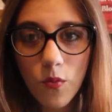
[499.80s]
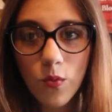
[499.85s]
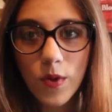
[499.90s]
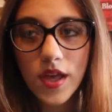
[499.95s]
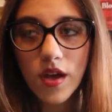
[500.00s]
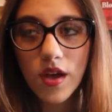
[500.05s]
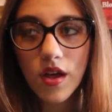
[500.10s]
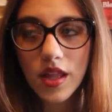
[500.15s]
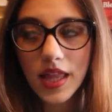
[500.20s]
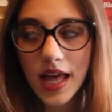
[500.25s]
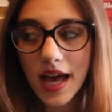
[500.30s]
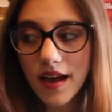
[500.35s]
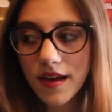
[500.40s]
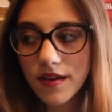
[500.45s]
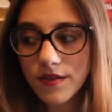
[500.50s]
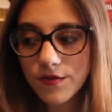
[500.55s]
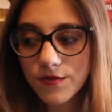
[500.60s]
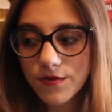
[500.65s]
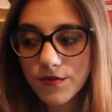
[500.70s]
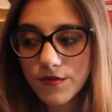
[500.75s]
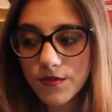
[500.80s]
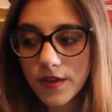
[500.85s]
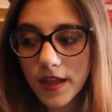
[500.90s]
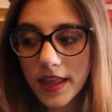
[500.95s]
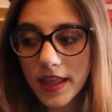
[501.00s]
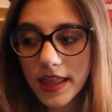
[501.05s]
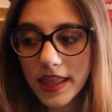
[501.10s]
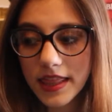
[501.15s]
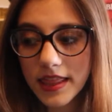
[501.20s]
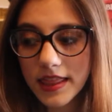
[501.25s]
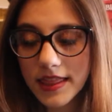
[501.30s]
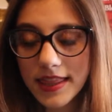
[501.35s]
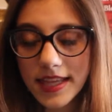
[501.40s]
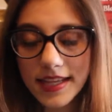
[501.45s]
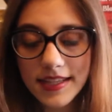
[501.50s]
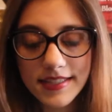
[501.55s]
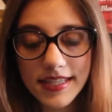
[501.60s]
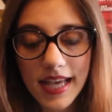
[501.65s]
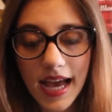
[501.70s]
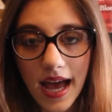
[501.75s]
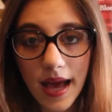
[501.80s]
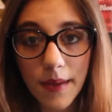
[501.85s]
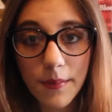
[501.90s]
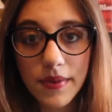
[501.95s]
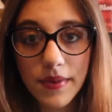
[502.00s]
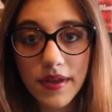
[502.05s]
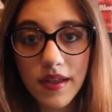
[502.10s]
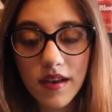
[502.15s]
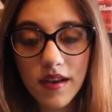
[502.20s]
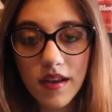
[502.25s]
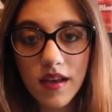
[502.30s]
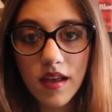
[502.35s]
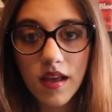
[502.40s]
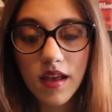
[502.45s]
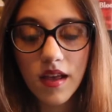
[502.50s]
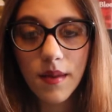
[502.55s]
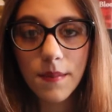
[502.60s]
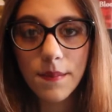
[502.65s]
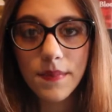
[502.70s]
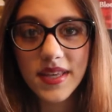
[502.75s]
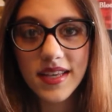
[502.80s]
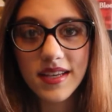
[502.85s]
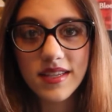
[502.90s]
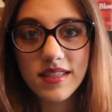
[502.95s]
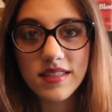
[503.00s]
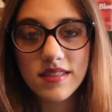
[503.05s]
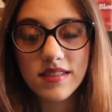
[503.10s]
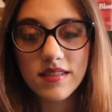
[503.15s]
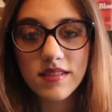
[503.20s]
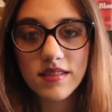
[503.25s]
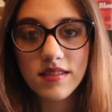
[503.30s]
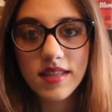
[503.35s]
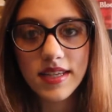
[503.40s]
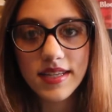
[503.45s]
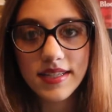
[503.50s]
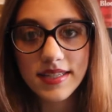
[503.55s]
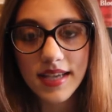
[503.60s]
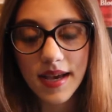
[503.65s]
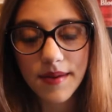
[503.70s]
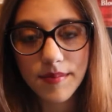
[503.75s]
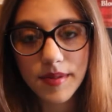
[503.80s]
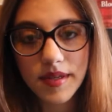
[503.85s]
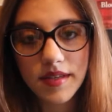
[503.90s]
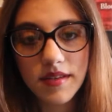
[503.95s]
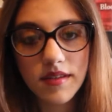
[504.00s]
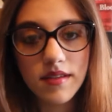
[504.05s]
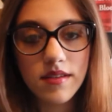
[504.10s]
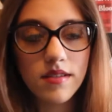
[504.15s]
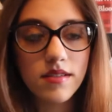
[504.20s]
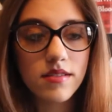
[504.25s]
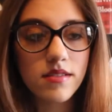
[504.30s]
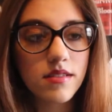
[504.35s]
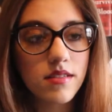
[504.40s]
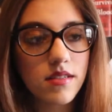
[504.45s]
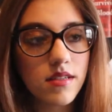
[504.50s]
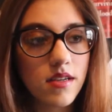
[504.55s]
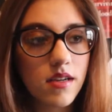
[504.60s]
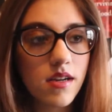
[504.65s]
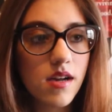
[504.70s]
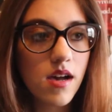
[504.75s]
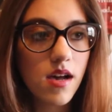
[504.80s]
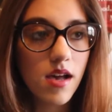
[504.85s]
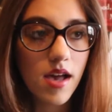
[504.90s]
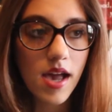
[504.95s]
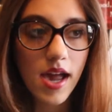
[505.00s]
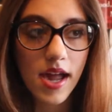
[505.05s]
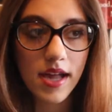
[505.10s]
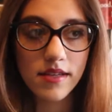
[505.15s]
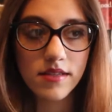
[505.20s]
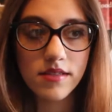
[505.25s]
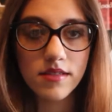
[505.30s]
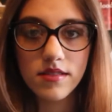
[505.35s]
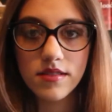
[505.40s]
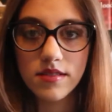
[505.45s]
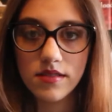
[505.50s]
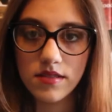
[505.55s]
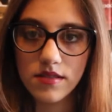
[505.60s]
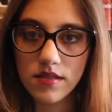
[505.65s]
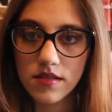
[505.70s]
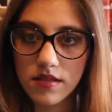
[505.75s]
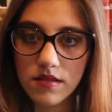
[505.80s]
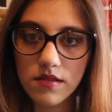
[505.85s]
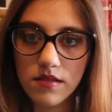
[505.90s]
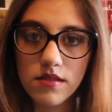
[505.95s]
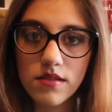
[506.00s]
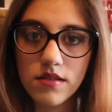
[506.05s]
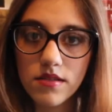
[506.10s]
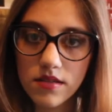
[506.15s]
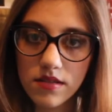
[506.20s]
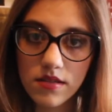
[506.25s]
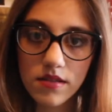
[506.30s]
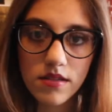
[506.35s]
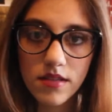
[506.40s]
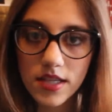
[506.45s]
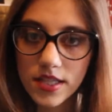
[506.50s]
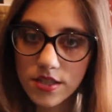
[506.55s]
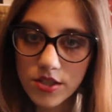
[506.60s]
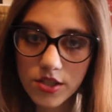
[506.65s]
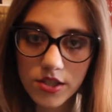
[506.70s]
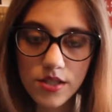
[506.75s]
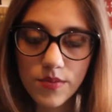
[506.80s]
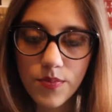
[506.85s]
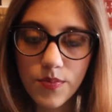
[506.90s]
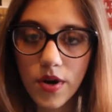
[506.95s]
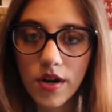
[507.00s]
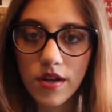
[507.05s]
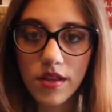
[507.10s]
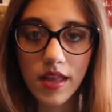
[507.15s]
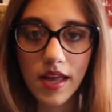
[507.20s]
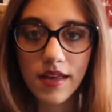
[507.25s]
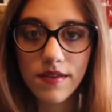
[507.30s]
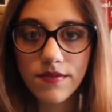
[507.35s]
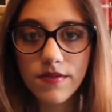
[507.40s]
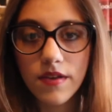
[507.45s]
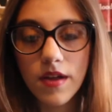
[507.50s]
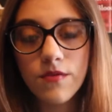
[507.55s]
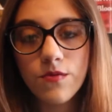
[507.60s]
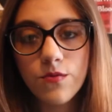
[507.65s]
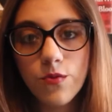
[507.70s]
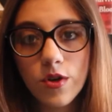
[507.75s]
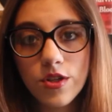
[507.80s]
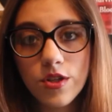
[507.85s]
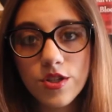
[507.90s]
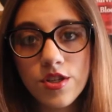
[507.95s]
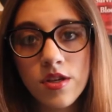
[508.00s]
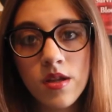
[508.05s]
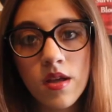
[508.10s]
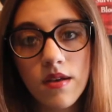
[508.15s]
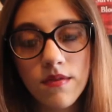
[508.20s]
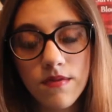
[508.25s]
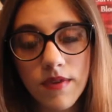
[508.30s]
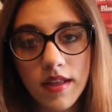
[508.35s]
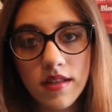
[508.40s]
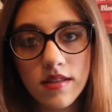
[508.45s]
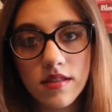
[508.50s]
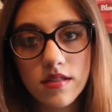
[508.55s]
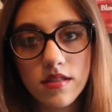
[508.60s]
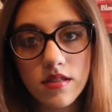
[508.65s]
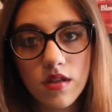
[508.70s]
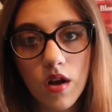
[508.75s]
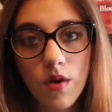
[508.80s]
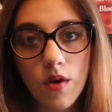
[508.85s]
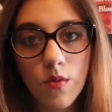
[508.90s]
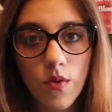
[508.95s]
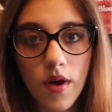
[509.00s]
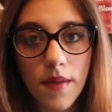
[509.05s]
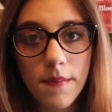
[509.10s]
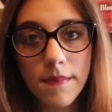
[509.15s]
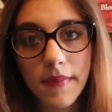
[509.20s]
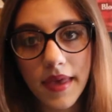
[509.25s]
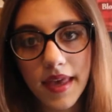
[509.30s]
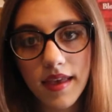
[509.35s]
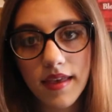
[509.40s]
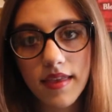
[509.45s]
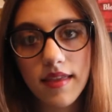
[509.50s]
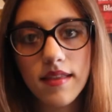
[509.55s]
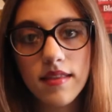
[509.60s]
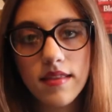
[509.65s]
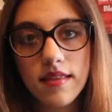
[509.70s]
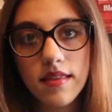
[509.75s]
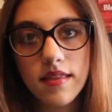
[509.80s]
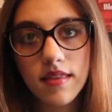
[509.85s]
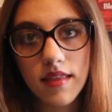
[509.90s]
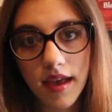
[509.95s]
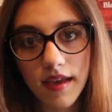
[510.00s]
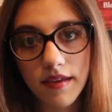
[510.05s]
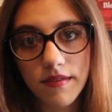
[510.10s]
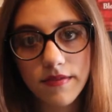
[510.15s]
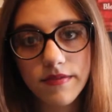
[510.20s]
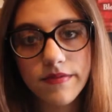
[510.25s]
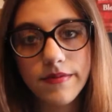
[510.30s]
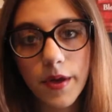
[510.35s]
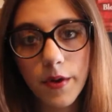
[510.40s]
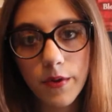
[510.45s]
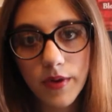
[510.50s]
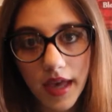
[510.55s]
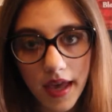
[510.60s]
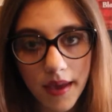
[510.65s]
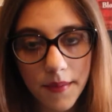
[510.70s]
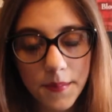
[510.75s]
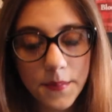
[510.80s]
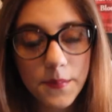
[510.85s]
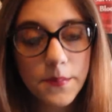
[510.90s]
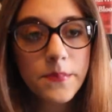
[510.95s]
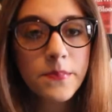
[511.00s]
We all have things that happen, because things happen and it's just a part of life. Unfortunate events are what make life, okay?